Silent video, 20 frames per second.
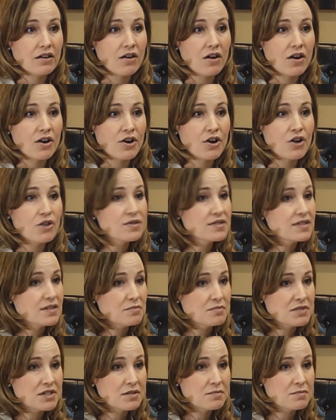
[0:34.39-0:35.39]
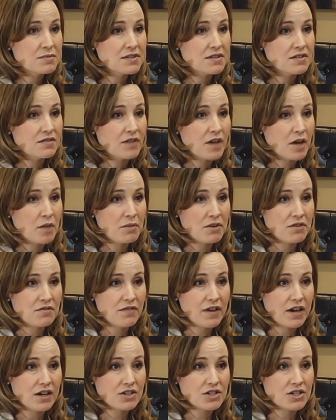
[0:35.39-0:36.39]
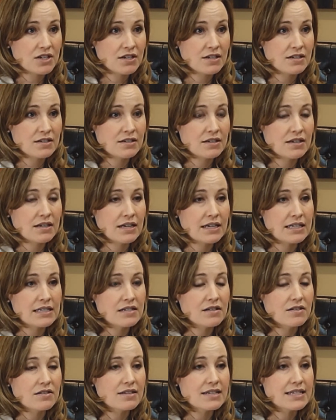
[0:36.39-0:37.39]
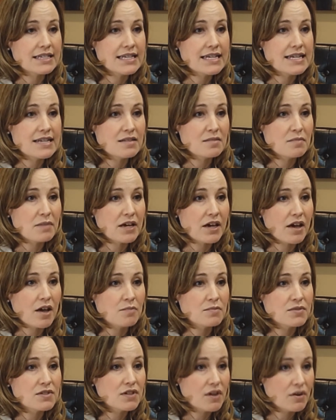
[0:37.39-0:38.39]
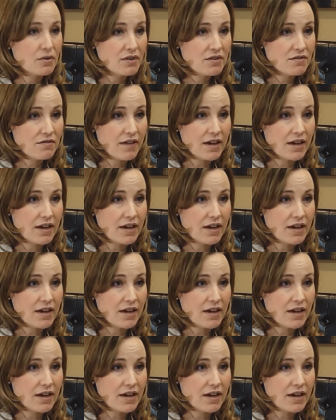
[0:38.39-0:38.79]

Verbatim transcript: There are no symptoms of gum infection until the teeth become so